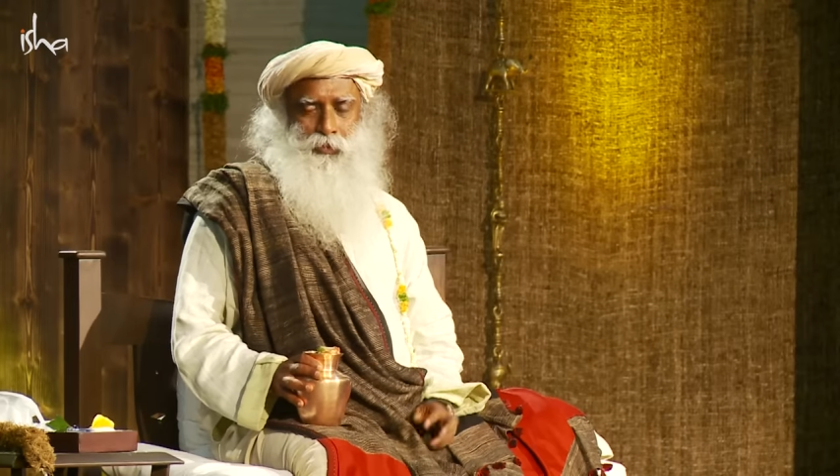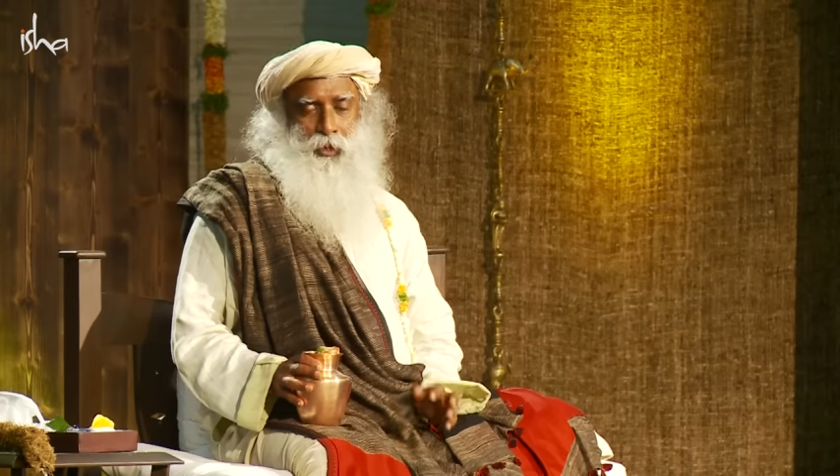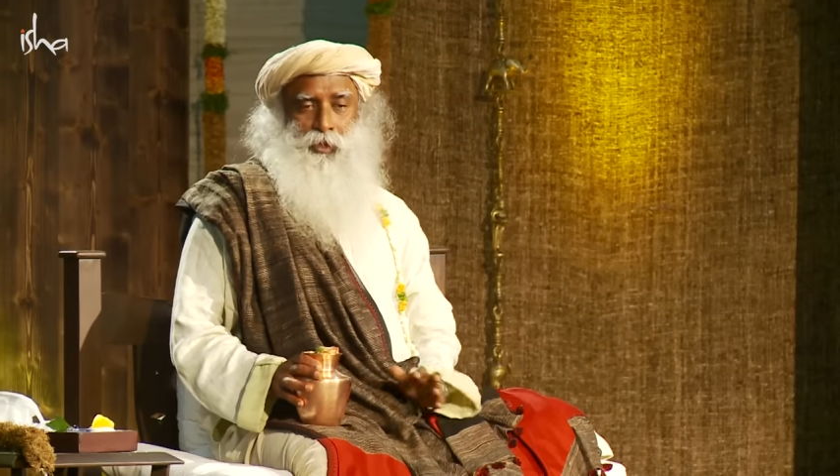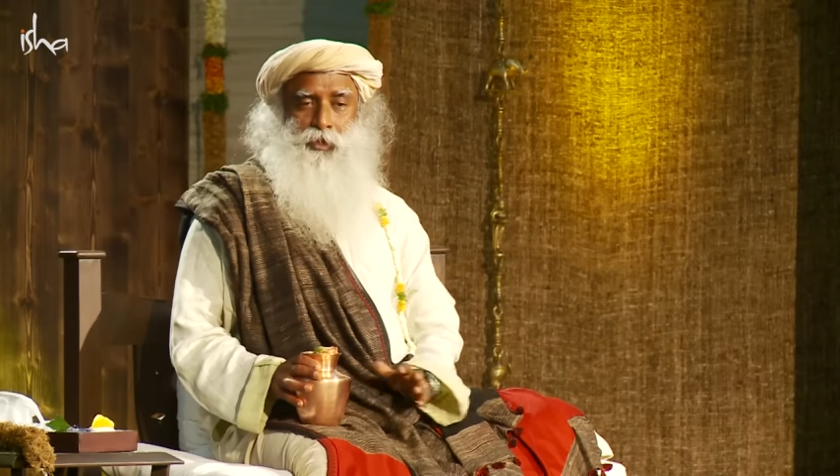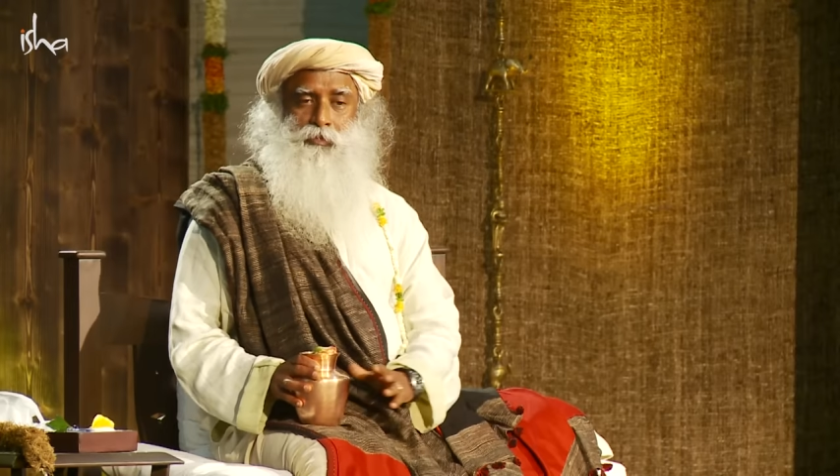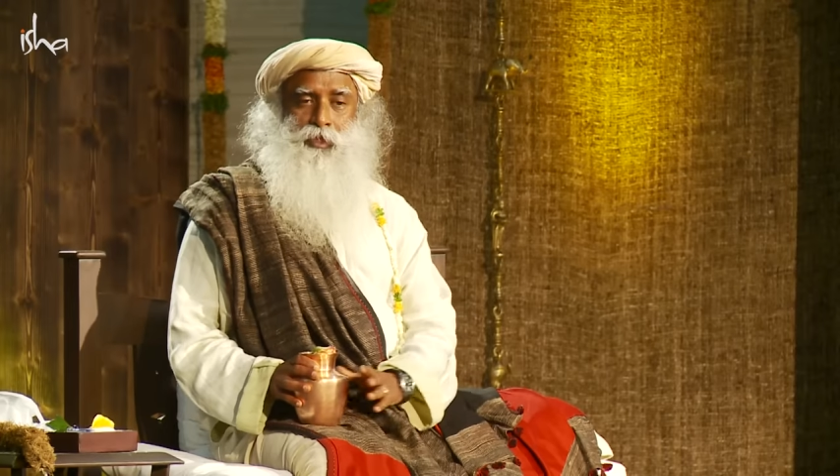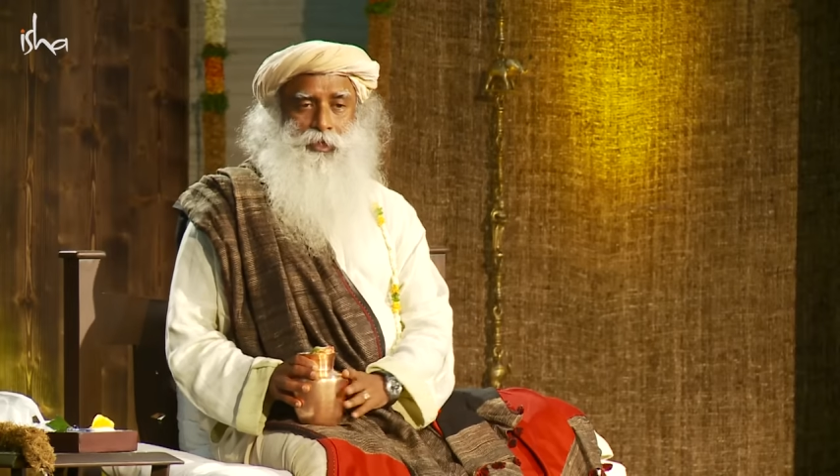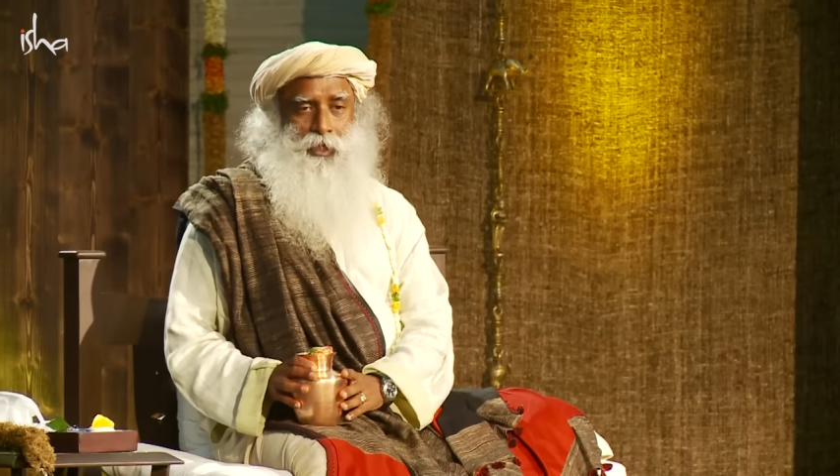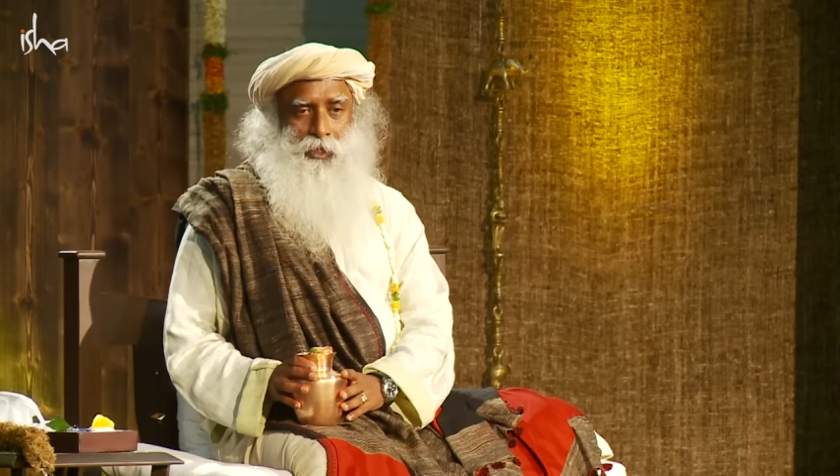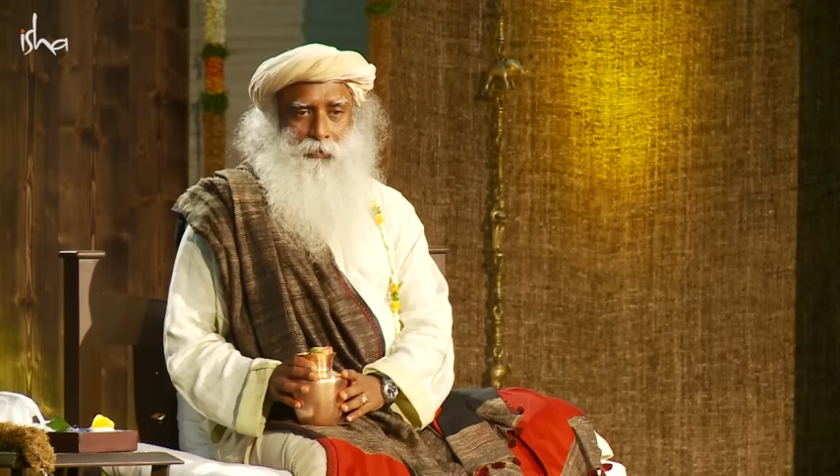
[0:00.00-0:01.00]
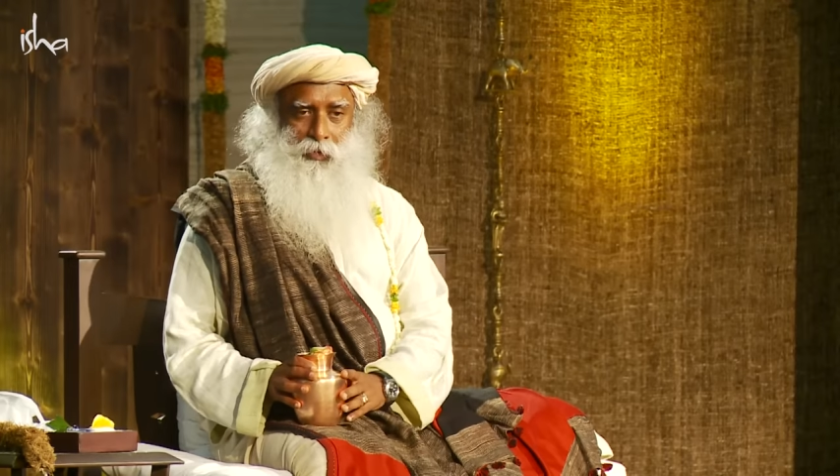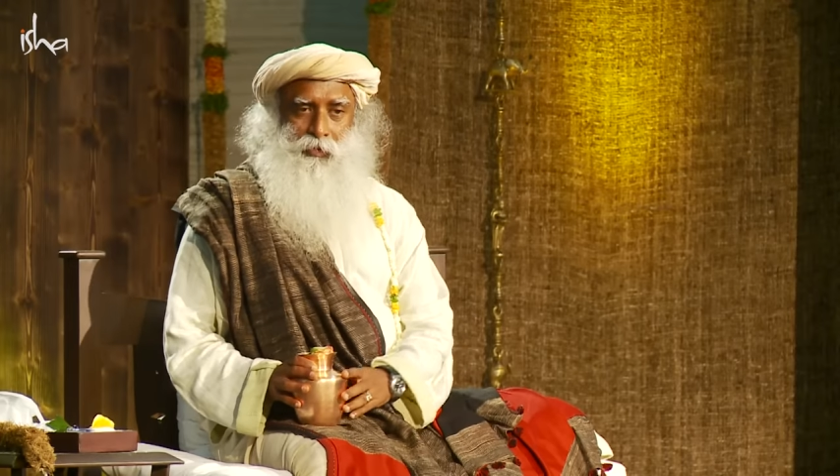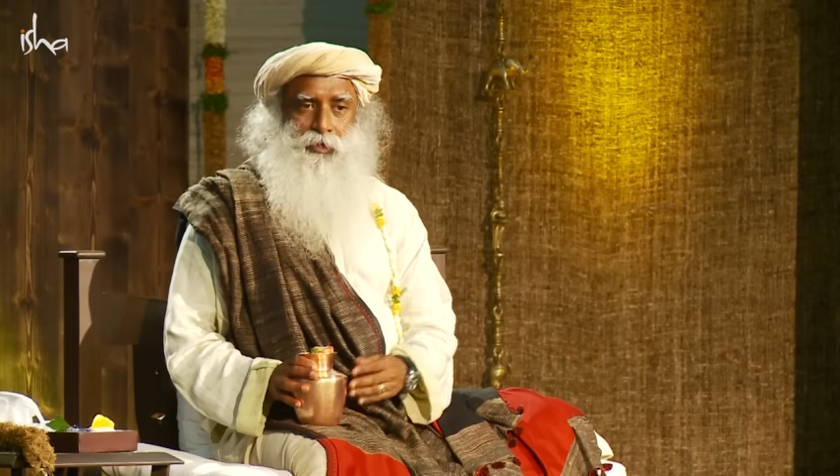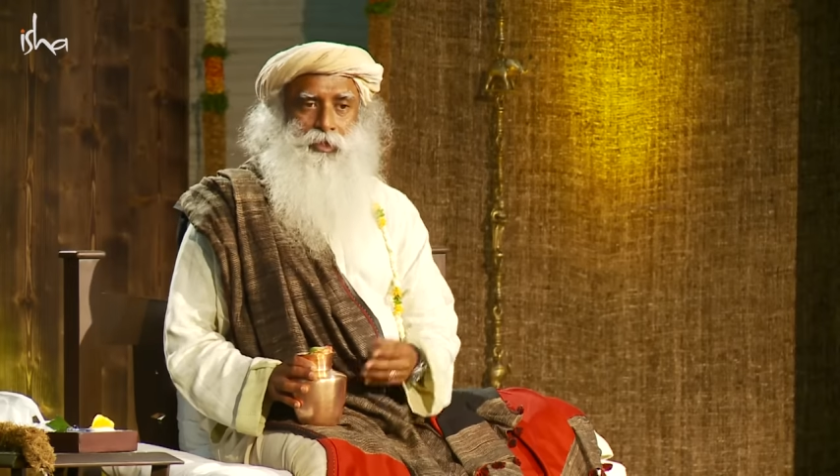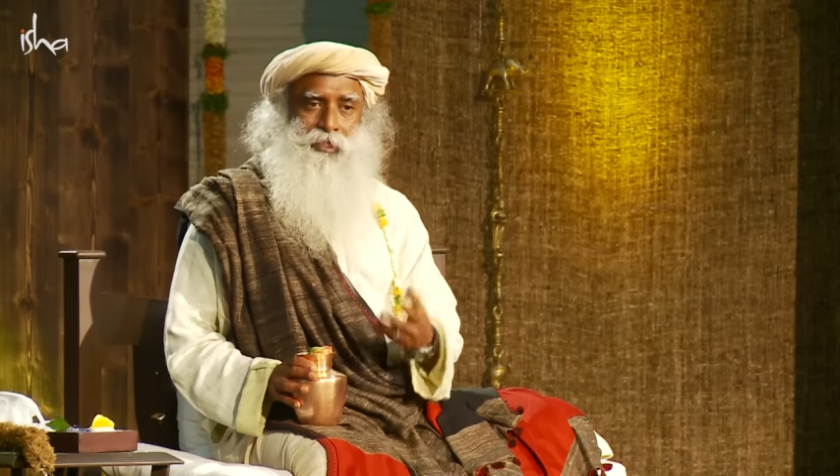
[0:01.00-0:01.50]
Water you must study
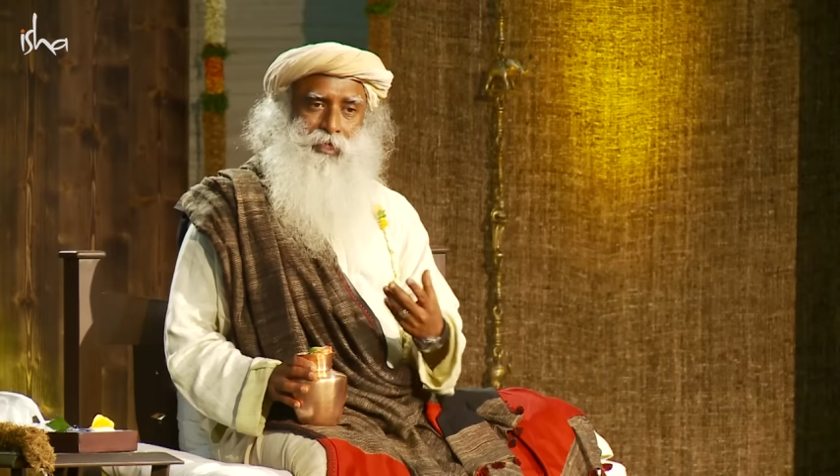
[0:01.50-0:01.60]
because it's